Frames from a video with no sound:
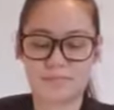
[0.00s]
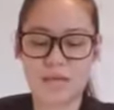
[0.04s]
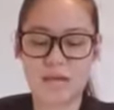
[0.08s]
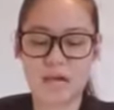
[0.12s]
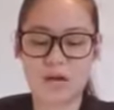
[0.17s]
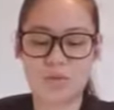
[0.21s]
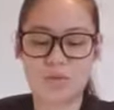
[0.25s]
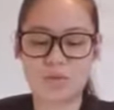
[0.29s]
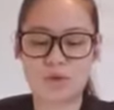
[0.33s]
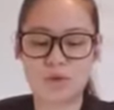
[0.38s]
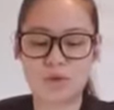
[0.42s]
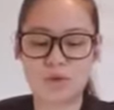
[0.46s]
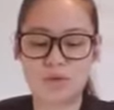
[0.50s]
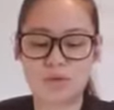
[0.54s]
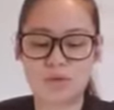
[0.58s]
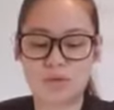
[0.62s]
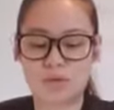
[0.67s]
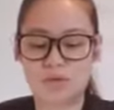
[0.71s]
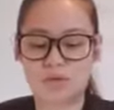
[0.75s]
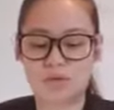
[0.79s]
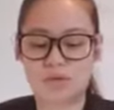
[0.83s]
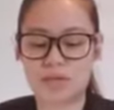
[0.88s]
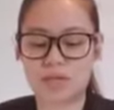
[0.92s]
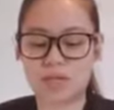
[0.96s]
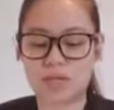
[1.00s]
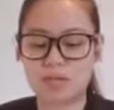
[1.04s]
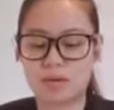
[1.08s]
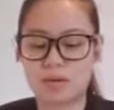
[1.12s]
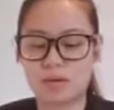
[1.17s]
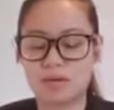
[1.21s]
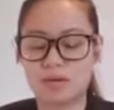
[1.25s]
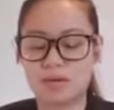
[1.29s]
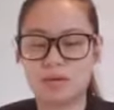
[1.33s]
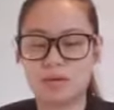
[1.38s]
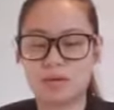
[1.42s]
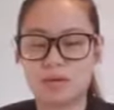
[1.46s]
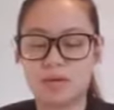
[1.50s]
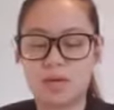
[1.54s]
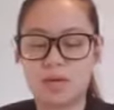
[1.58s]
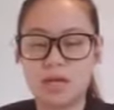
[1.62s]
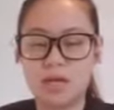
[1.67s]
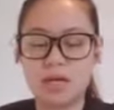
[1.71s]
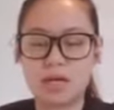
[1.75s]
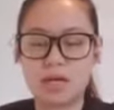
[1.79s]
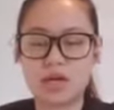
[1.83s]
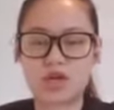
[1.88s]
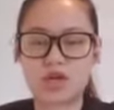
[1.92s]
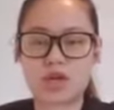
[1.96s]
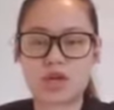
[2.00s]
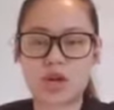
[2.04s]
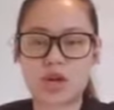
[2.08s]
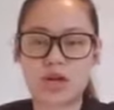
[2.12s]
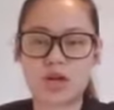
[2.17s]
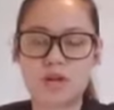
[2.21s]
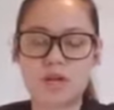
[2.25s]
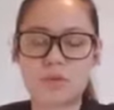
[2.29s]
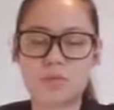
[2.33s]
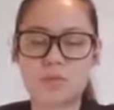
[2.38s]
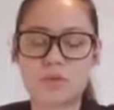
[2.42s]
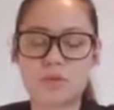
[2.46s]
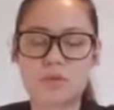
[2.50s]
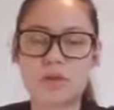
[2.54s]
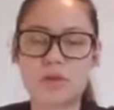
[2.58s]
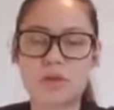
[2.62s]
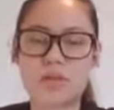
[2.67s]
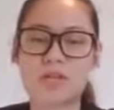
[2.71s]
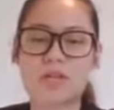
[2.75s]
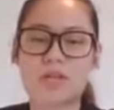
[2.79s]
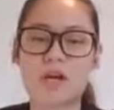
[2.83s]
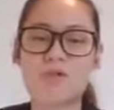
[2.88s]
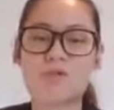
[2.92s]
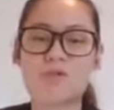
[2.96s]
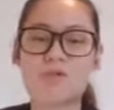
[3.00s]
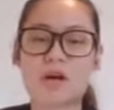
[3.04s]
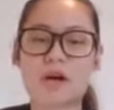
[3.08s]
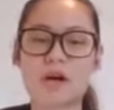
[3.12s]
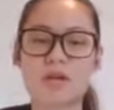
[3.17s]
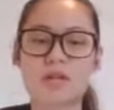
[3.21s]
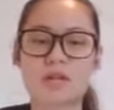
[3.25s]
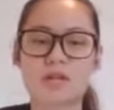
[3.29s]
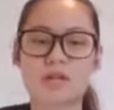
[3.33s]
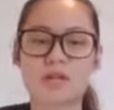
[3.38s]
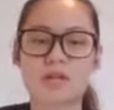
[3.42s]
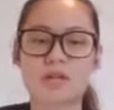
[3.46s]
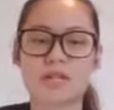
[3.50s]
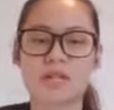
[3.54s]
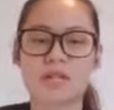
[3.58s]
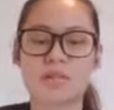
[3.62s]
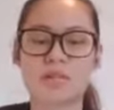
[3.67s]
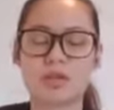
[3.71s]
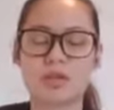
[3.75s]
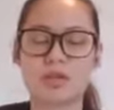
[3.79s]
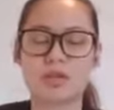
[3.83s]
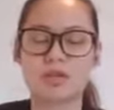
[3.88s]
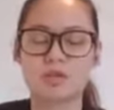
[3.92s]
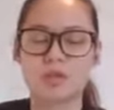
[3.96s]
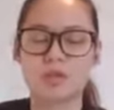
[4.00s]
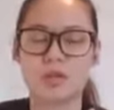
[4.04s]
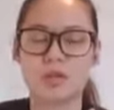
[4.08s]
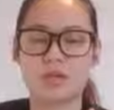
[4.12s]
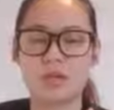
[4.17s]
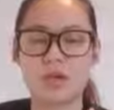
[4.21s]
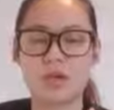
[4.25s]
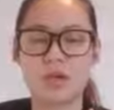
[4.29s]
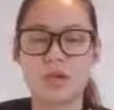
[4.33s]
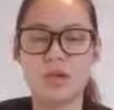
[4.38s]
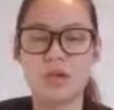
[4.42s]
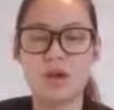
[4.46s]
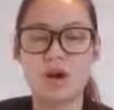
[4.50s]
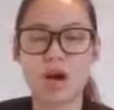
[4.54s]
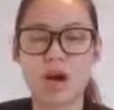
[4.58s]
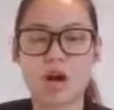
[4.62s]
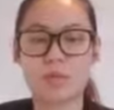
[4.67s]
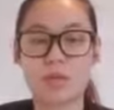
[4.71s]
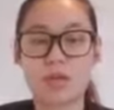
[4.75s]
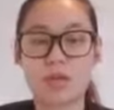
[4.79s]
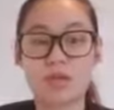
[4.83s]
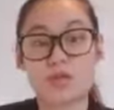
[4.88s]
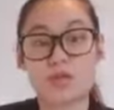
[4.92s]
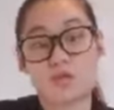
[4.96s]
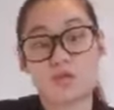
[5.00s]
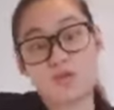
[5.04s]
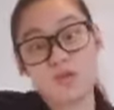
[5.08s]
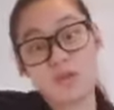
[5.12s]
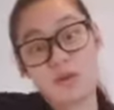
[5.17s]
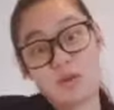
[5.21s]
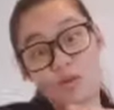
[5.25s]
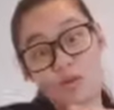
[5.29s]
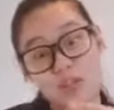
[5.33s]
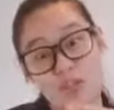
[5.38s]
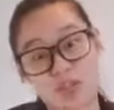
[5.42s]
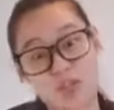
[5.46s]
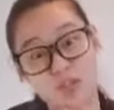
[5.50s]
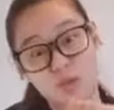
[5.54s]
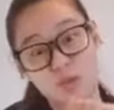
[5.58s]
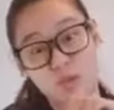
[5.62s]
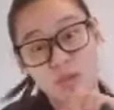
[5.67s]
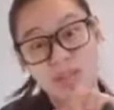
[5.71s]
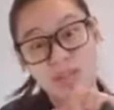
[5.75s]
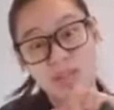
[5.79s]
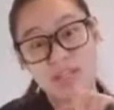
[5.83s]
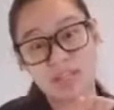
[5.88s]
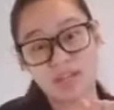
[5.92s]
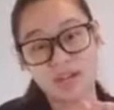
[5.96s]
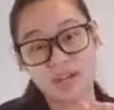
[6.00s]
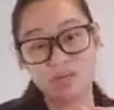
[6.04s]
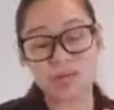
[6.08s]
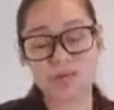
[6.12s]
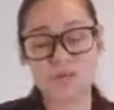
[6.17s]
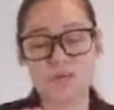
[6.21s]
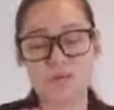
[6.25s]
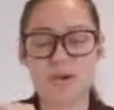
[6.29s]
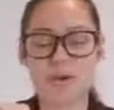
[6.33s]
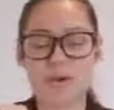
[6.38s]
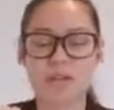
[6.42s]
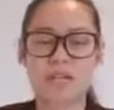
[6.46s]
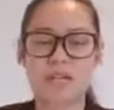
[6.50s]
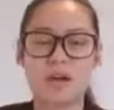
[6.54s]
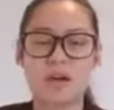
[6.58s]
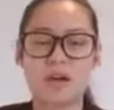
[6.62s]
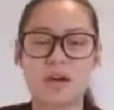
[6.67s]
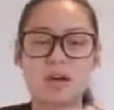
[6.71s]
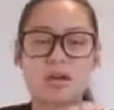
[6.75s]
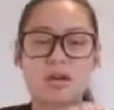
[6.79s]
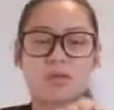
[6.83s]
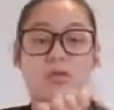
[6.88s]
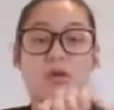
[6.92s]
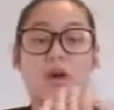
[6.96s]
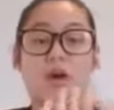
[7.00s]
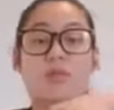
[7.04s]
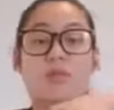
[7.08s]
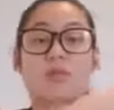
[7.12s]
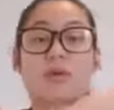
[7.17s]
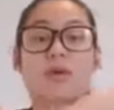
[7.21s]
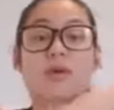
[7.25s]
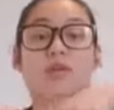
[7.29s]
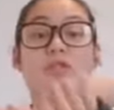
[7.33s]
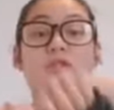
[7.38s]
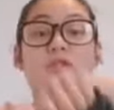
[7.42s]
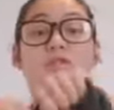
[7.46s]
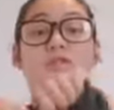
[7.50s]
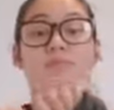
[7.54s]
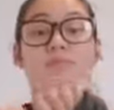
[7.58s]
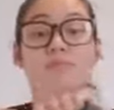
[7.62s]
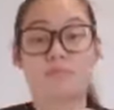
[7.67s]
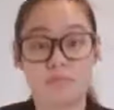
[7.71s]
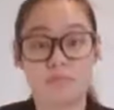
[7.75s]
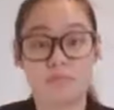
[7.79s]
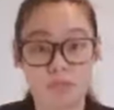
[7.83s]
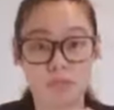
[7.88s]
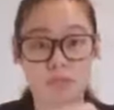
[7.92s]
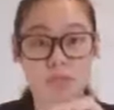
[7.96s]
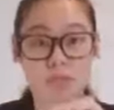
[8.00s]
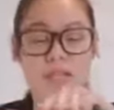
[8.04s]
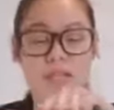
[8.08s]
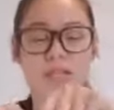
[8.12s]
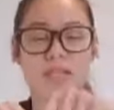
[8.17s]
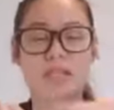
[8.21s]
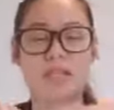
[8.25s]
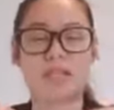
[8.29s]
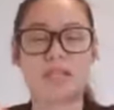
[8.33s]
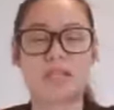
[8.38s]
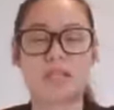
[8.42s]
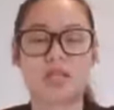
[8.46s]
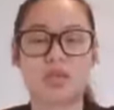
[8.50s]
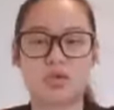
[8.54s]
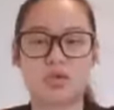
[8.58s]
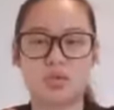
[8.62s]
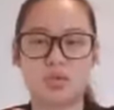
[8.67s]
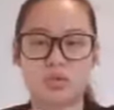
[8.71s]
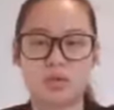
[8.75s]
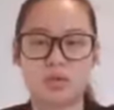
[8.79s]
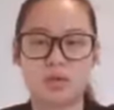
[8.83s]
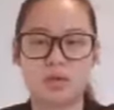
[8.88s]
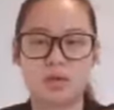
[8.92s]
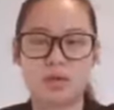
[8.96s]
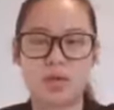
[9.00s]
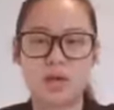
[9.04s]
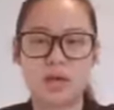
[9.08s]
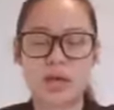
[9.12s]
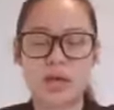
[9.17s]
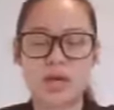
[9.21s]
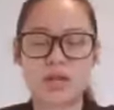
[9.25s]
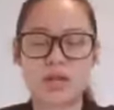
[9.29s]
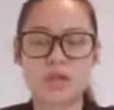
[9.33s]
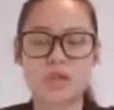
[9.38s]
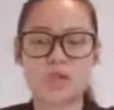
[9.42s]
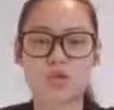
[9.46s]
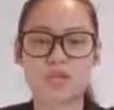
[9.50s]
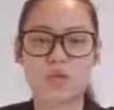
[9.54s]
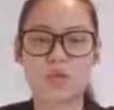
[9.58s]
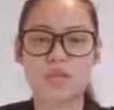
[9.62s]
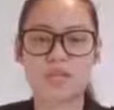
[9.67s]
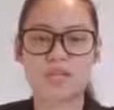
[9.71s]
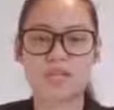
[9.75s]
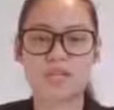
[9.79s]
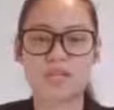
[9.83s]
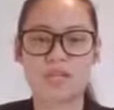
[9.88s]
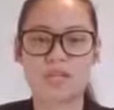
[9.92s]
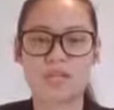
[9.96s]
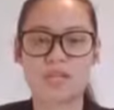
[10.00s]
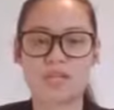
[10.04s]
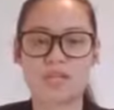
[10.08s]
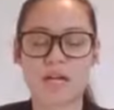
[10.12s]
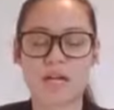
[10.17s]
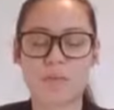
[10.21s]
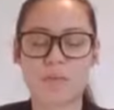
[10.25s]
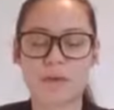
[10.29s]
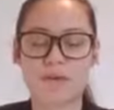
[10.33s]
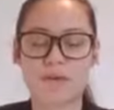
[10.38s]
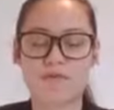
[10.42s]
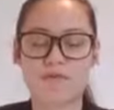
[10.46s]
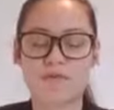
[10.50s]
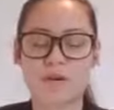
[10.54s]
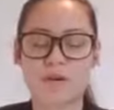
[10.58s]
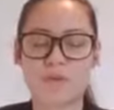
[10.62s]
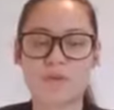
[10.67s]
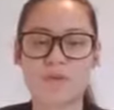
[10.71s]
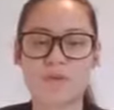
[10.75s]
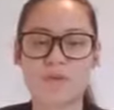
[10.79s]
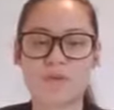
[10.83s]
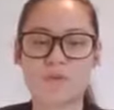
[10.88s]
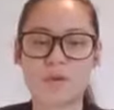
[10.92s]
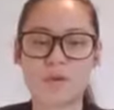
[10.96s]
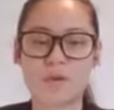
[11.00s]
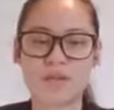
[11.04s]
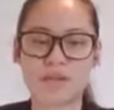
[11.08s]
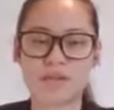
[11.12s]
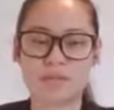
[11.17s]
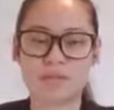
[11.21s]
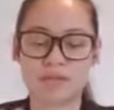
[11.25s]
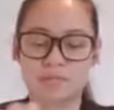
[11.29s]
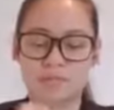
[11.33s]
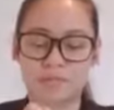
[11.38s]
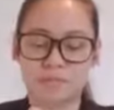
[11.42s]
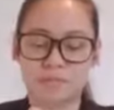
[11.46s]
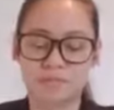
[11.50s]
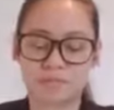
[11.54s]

How are we doing on this one? Check in with yourself. How's your symmetry? Are we only twisting with one side or are we twisting equally. The twist is coming from the wrist.